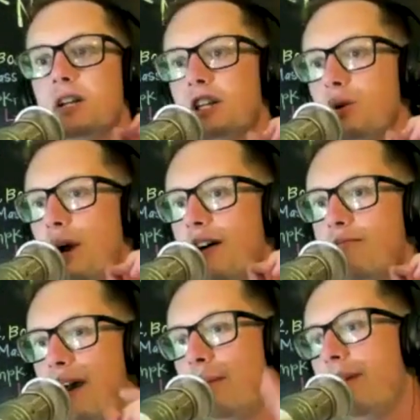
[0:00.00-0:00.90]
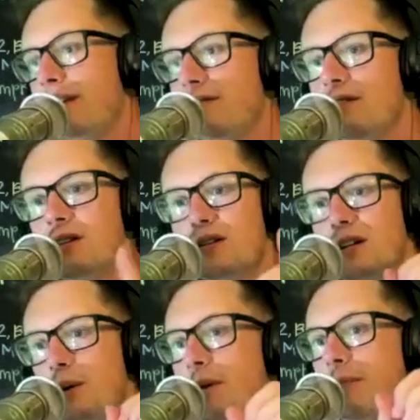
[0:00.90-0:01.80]
You have Batman
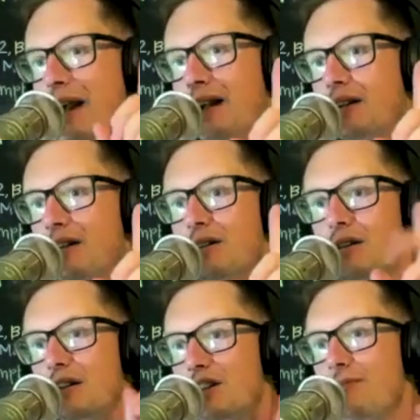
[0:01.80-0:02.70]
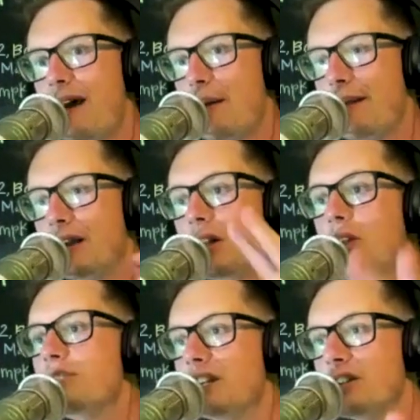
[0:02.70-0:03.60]
coming back, you have Batman
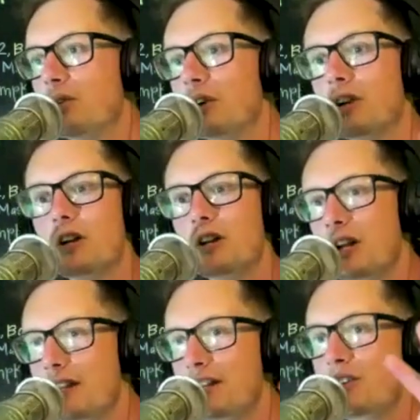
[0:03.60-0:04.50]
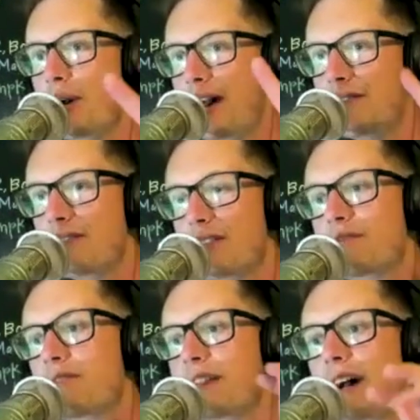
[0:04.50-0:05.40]
closing a door, and then you have the
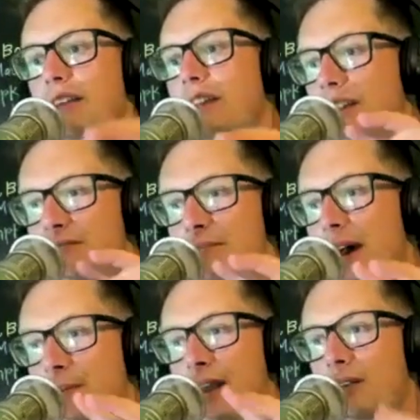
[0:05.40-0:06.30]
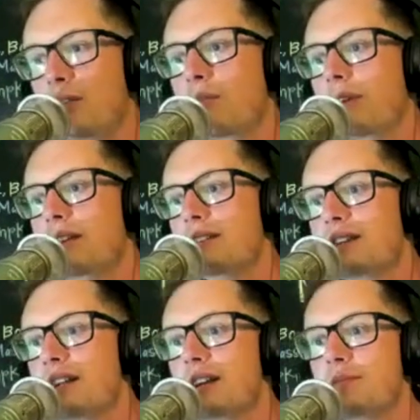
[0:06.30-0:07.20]
finale of Batman when this
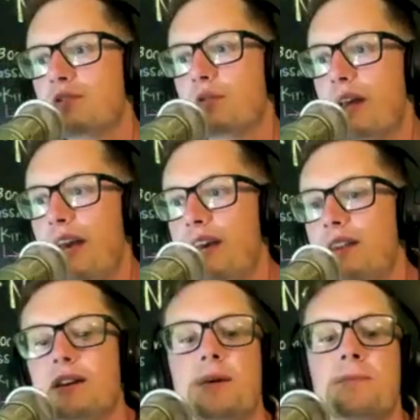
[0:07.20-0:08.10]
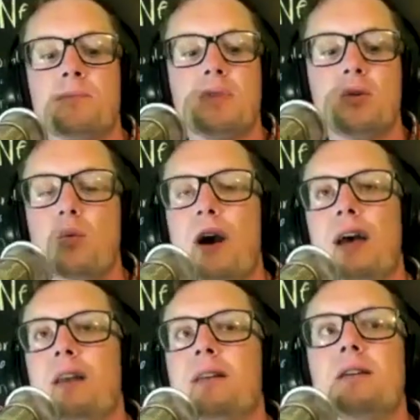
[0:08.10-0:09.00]
kind of comes to a head
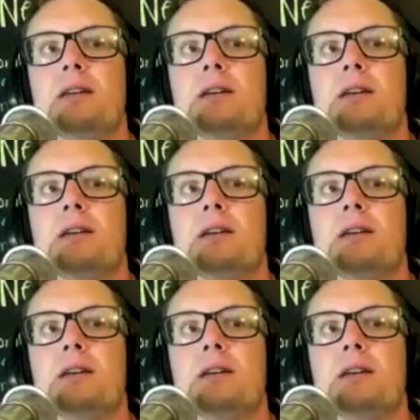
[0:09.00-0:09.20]
when